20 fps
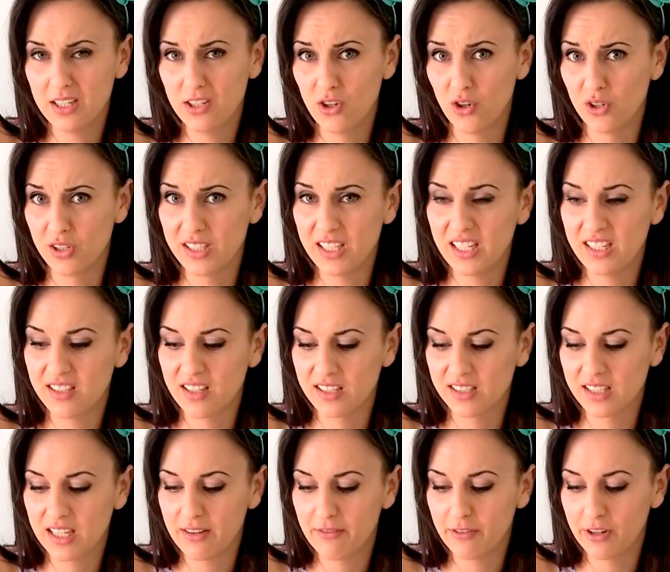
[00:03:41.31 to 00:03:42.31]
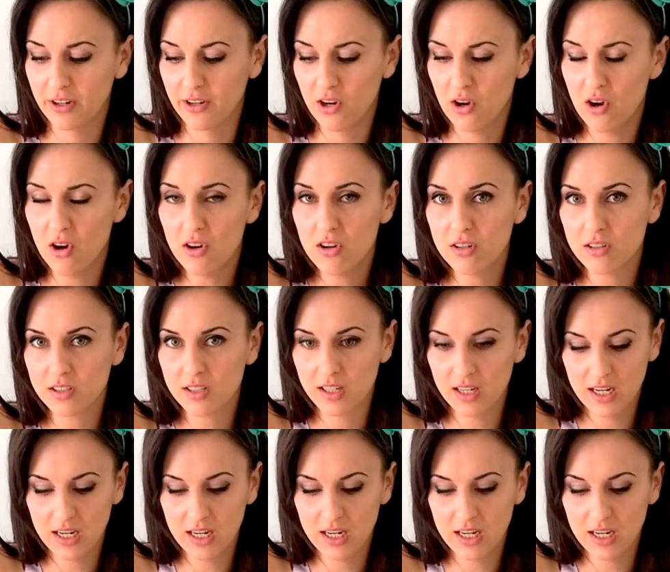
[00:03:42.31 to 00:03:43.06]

knows it does get very hot,